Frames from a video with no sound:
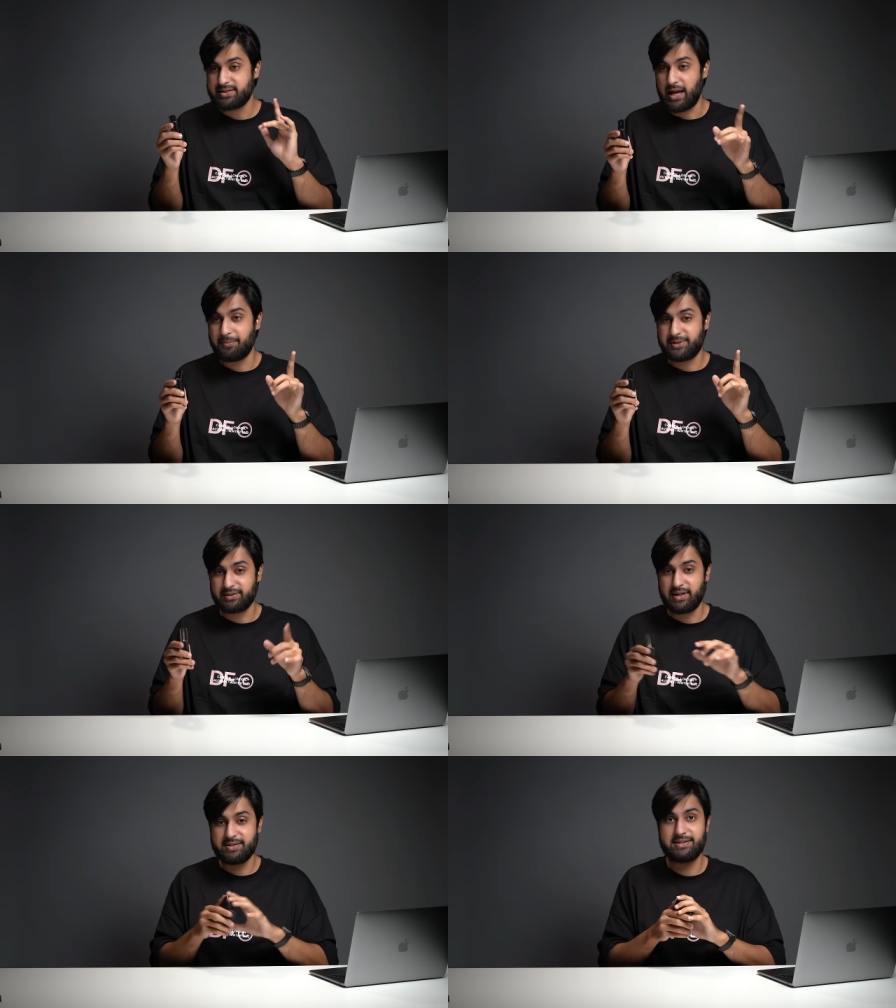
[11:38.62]

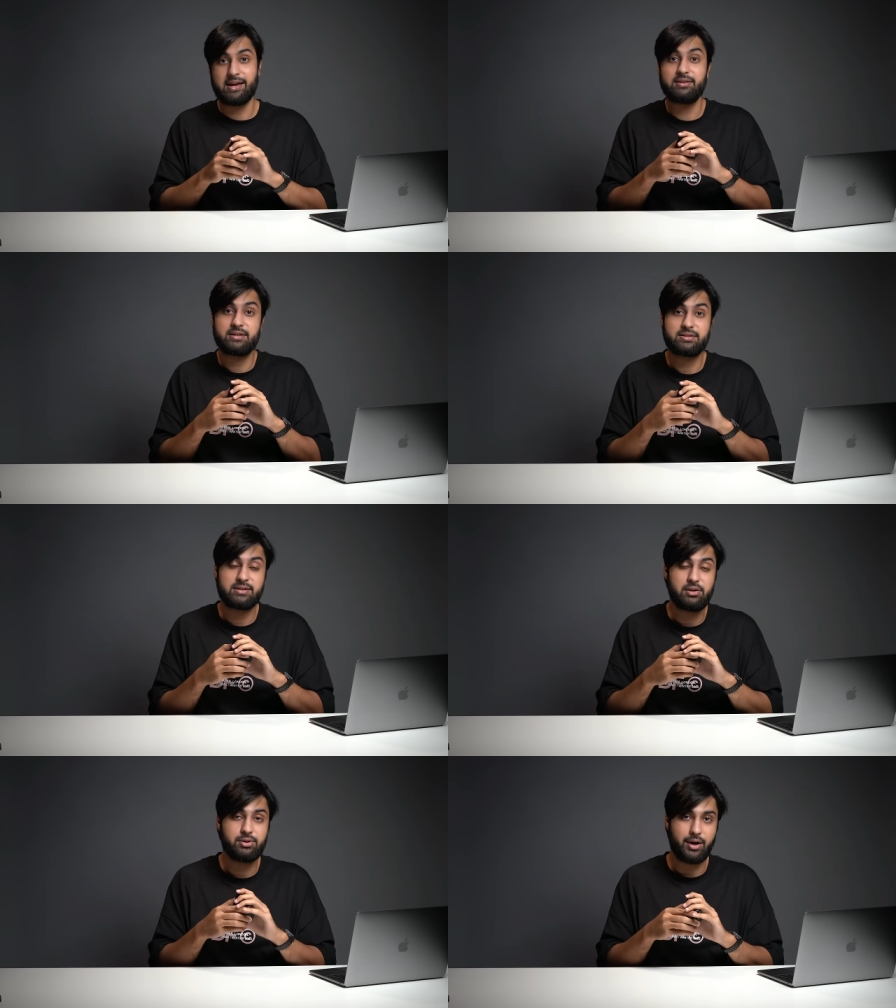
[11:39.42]
Samsung does say it's
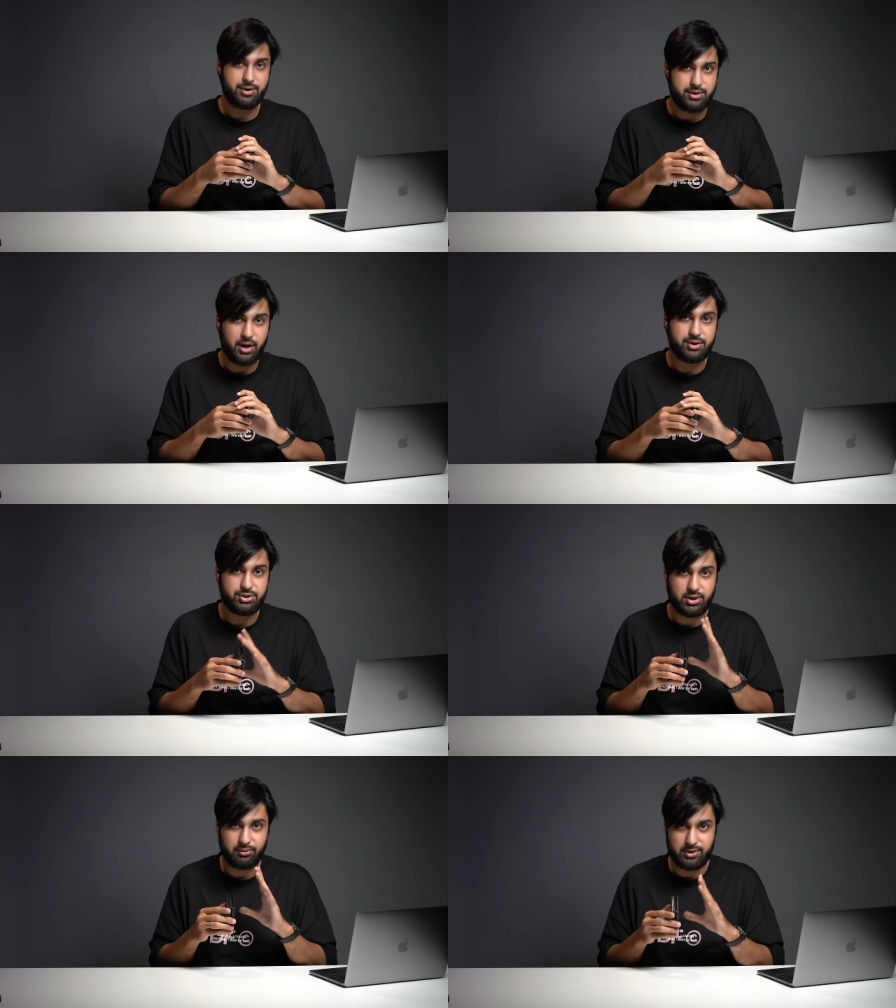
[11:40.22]
still not
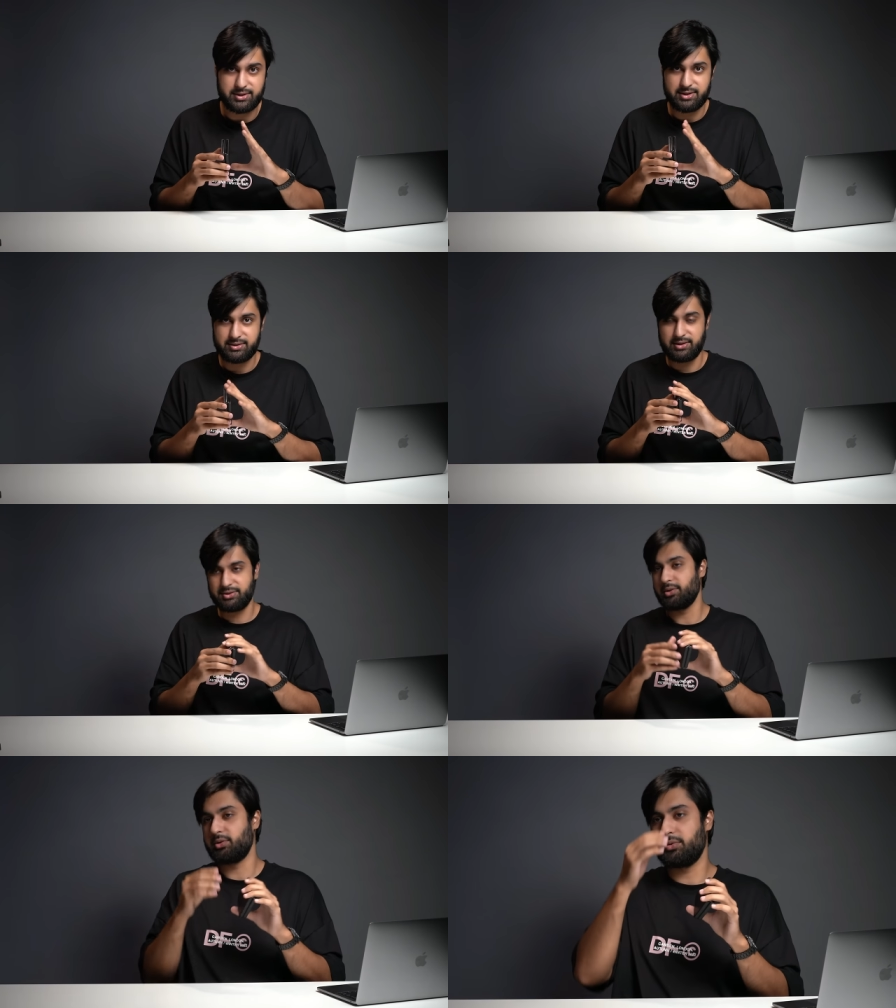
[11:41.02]
dust resistant,
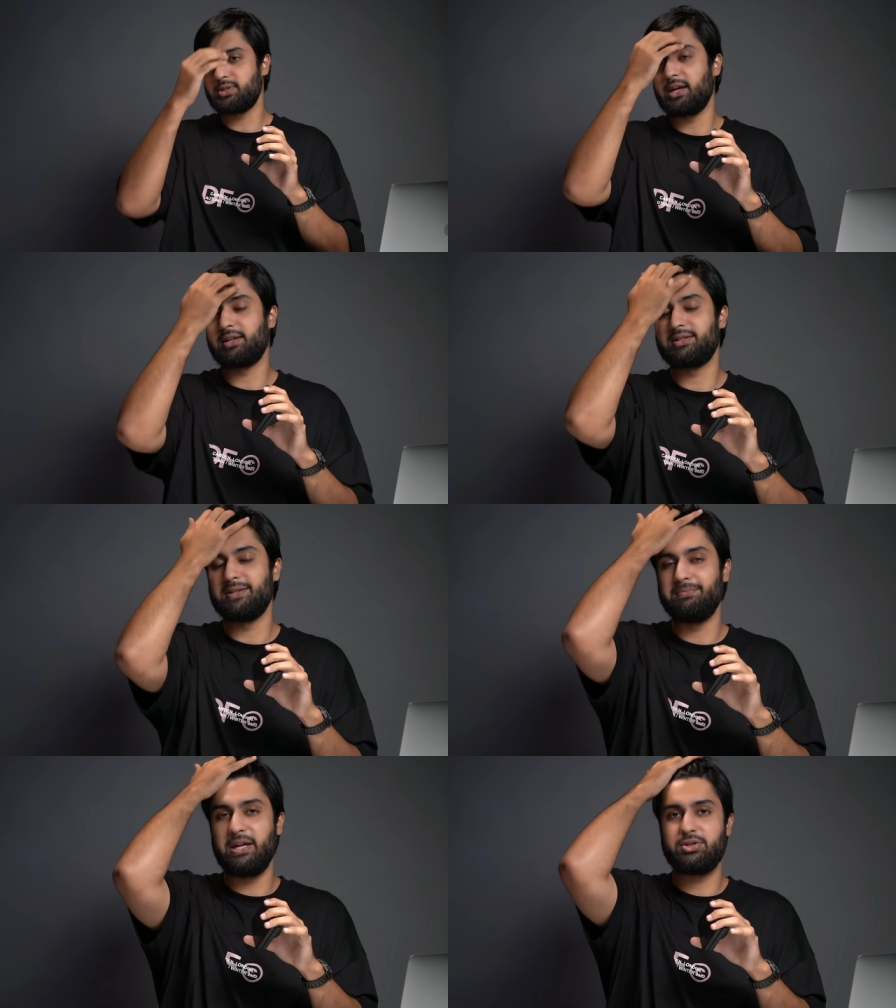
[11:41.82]
so don't take it to
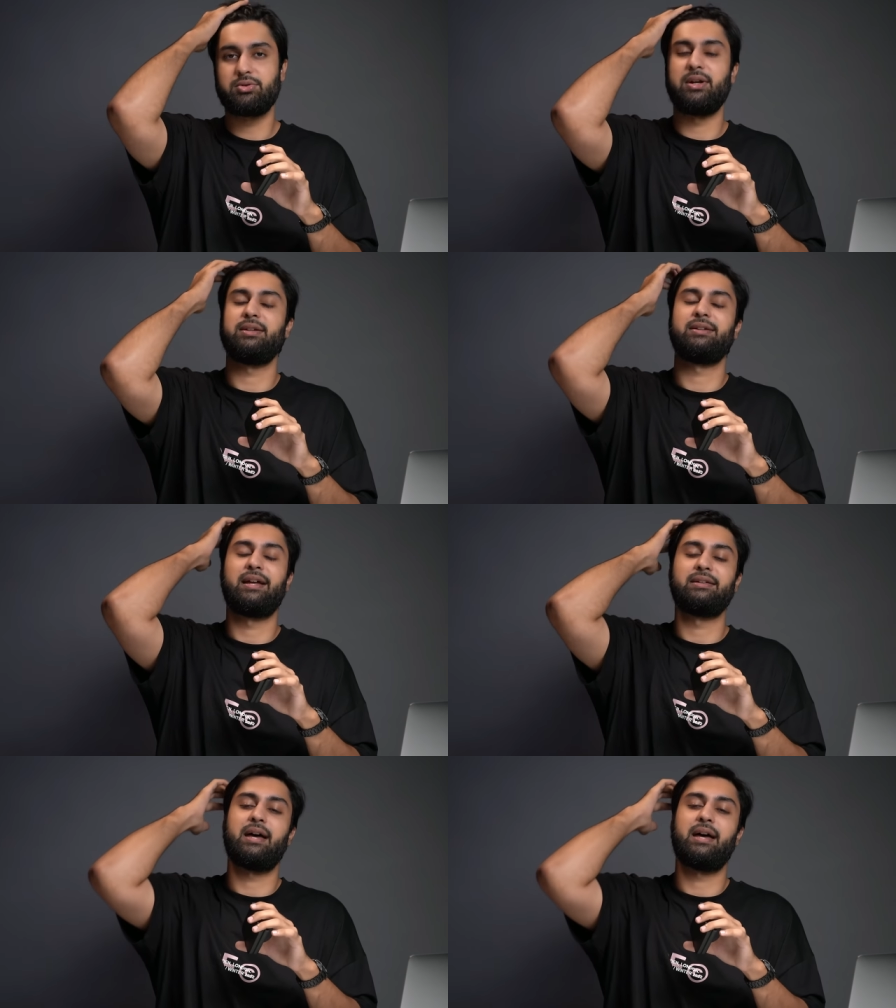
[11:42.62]
the beach or anything like